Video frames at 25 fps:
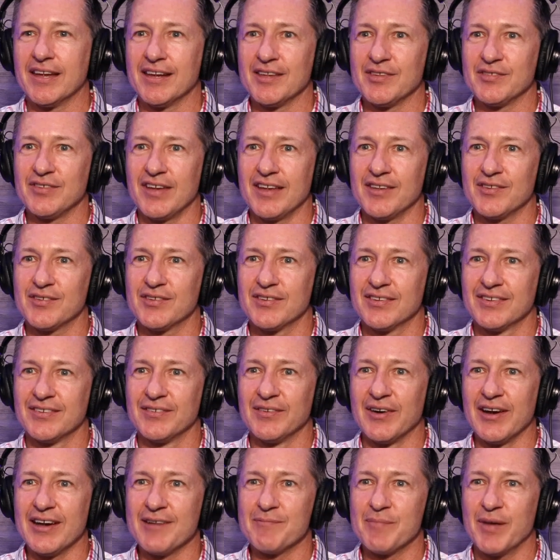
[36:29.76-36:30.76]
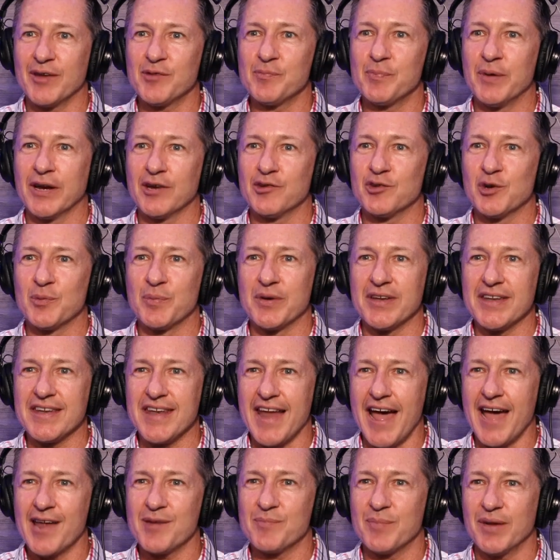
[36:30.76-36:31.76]
any sense, right? Best Picture, but
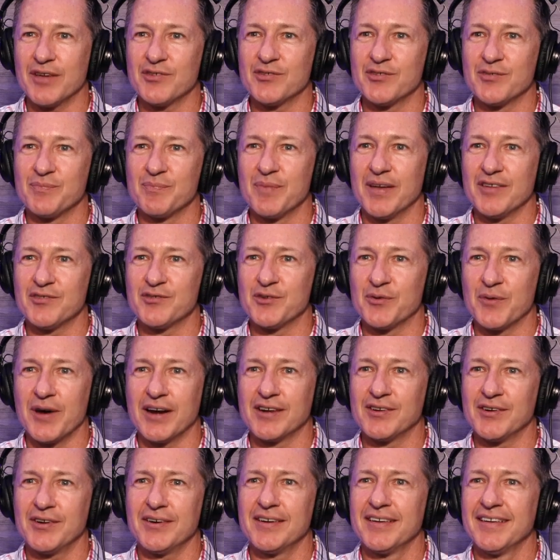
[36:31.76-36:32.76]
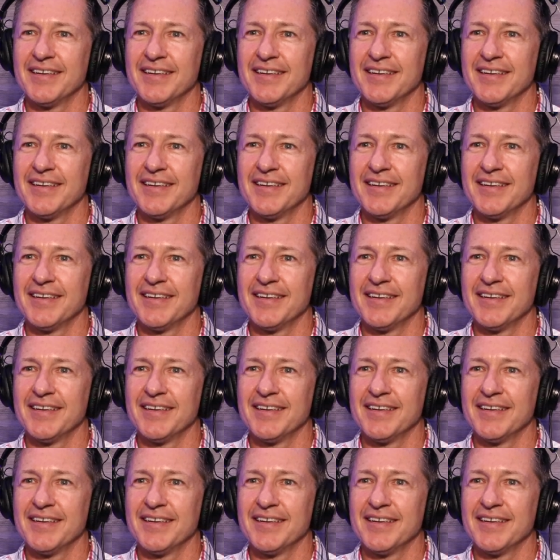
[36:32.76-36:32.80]
not Best Director?